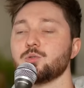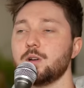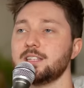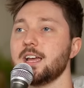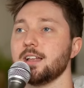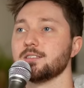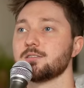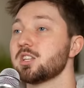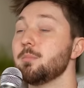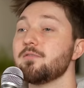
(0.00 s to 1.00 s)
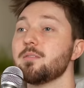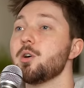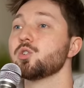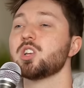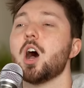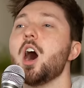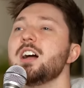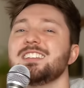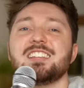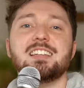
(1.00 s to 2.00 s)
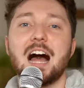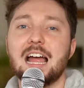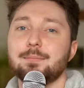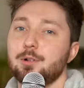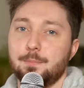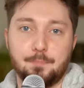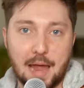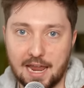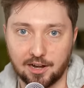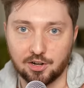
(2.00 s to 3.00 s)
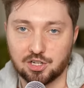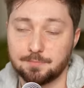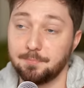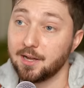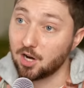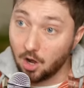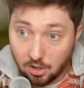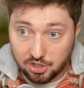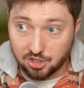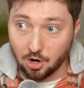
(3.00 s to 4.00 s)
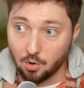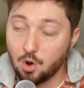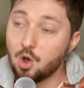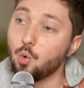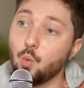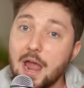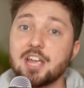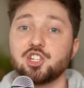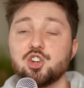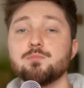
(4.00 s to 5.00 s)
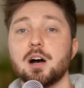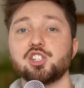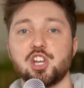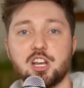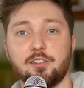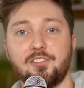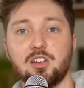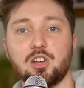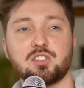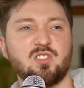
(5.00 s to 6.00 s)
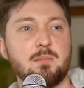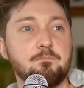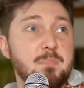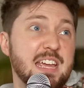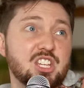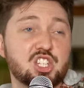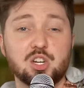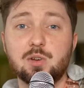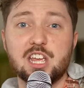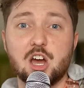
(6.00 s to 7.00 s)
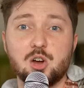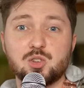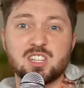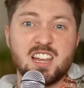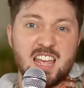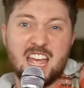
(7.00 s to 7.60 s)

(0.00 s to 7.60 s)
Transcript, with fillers: 2010s. Some of the most undeniable bangers, but also way too much interference from big studios